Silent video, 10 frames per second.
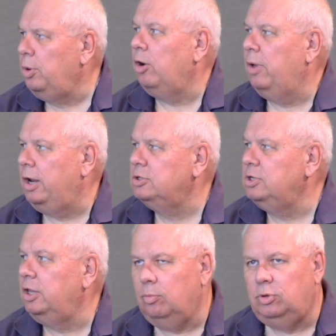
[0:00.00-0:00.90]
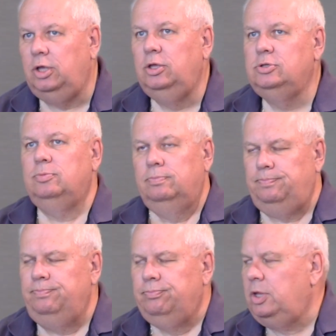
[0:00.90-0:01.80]
paramedics and EMTs
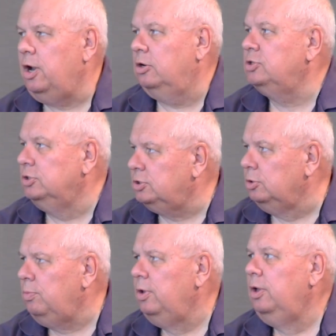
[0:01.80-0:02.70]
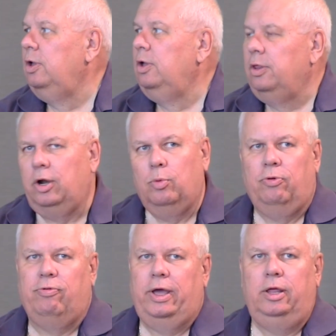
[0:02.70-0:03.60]
in our system that are
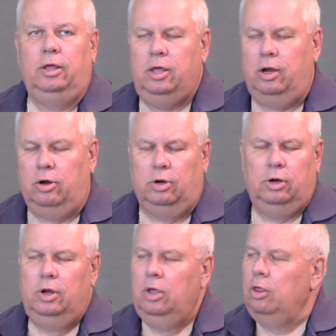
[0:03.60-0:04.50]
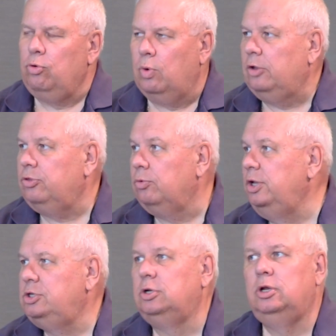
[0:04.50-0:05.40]
providing care throughout the
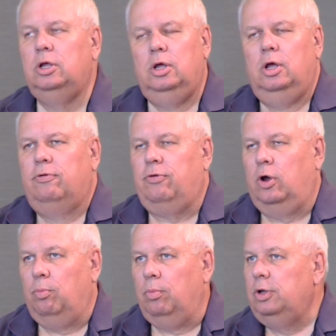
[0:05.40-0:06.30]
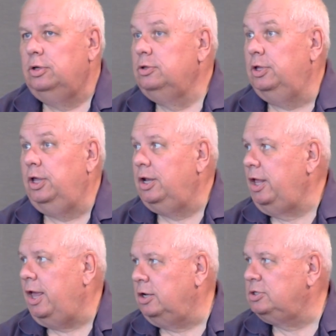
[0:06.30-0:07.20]
region, from the
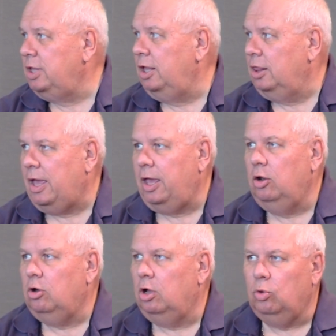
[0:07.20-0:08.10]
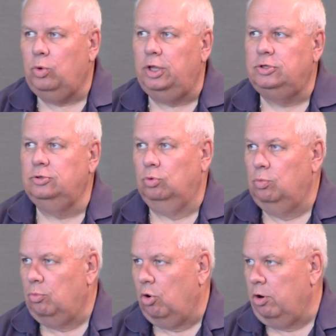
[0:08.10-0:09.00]
Indiana state line all the way to
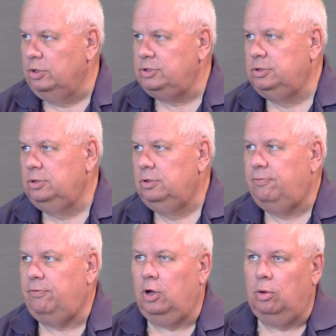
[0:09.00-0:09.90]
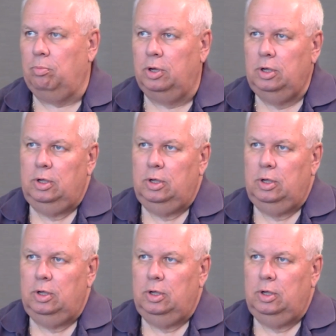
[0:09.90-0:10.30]
Morris, from